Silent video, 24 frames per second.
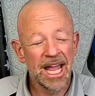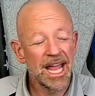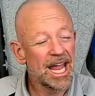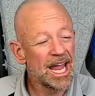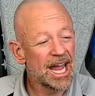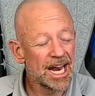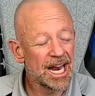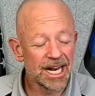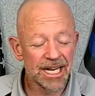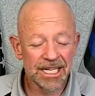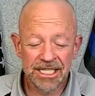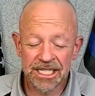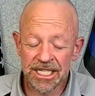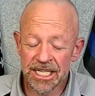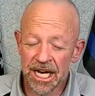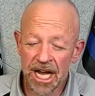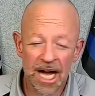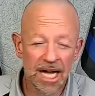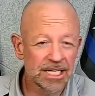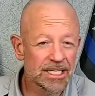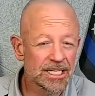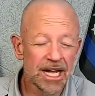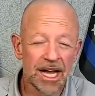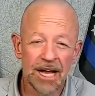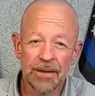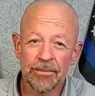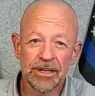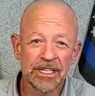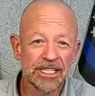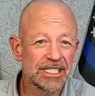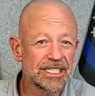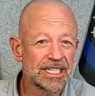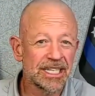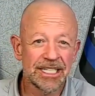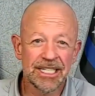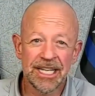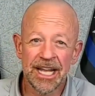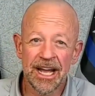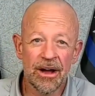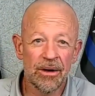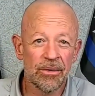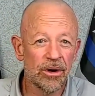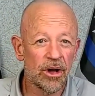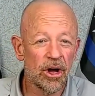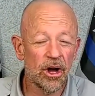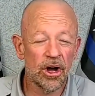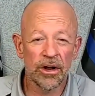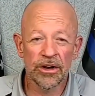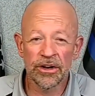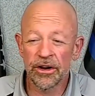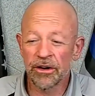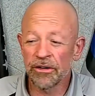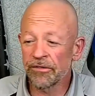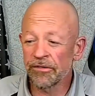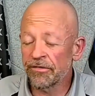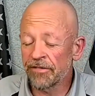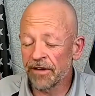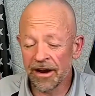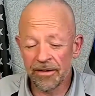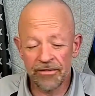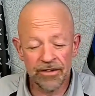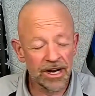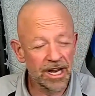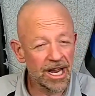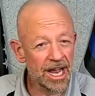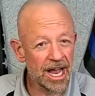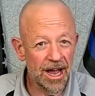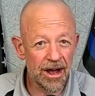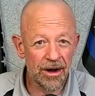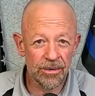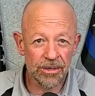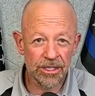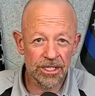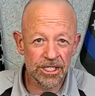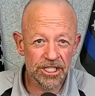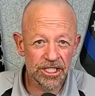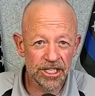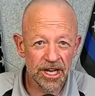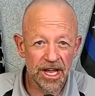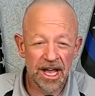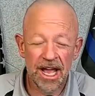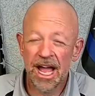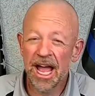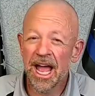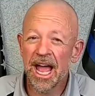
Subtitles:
it is not time to sit down on your favorite couch